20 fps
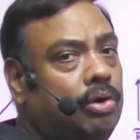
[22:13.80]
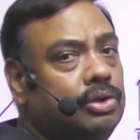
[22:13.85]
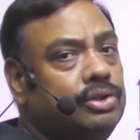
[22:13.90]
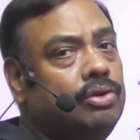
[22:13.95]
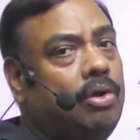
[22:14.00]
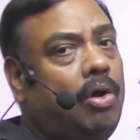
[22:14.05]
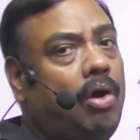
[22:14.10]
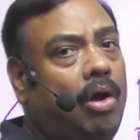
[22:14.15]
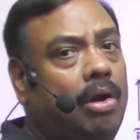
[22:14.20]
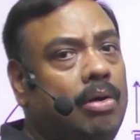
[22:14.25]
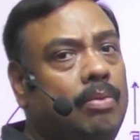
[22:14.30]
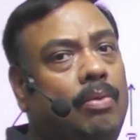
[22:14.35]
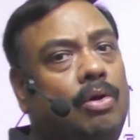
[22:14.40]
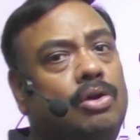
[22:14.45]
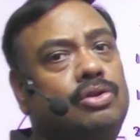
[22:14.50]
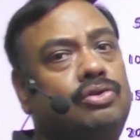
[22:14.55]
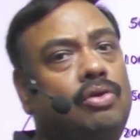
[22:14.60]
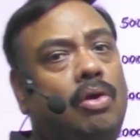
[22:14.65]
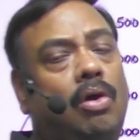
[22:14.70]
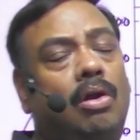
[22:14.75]

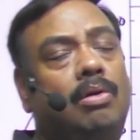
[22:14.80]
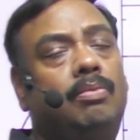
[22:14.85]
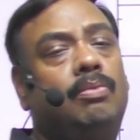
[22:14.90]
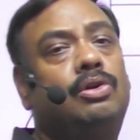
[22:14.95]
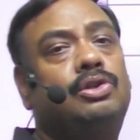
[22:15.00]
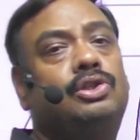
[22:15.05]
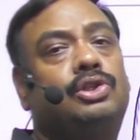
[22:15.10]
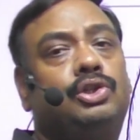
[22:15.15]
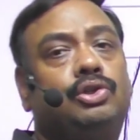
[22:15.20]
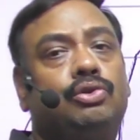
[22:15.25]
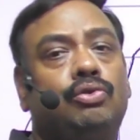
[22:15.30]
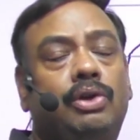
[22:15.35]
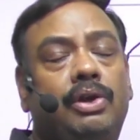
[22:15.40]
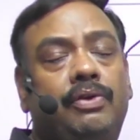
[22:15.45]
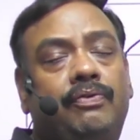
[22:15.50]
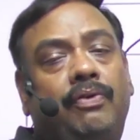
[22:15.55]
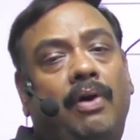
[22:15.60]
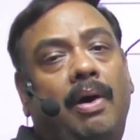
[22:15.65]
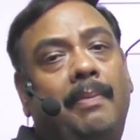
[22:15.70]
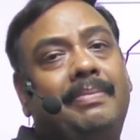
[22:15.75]
almost
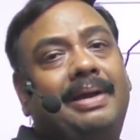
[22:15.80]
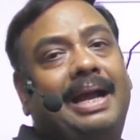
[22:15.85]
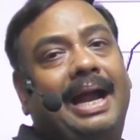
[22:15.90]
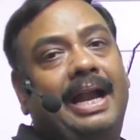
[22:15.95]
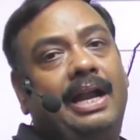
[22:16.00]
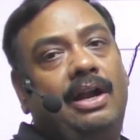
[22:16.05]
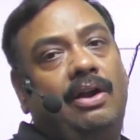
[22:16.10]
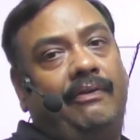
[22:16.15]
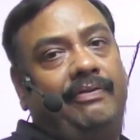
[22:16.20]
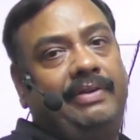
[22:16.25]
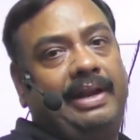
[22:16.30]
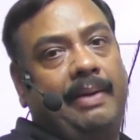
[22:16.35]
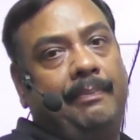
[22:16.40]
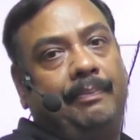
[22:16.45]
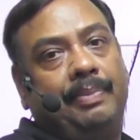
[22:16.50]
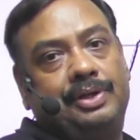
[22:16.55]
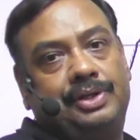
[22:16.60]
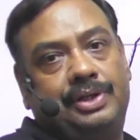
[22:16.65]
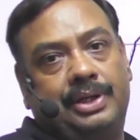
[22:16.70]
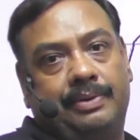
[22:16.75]
uniform kind of
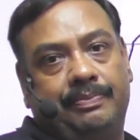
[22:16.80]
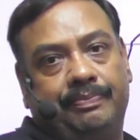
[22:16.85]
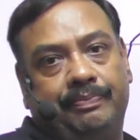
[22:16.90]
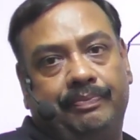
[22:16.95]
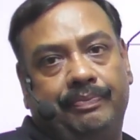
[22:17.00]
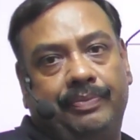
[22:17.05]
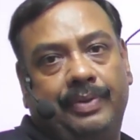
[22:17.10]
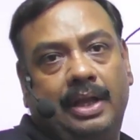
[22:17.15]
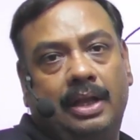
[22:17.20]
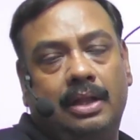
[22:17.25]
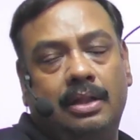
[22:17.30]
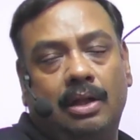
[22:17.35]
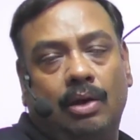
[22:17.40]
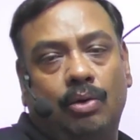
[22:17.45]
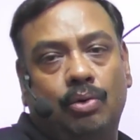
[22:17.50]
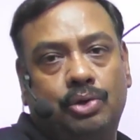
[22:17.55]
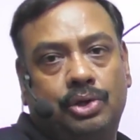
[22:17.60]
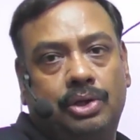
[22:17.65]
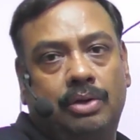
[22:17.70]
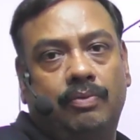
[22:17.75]
temperature in the
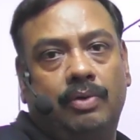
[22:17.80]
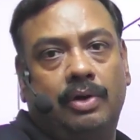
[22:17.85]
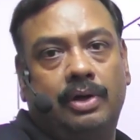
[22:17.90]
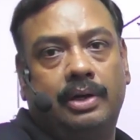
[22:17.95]
ocean water.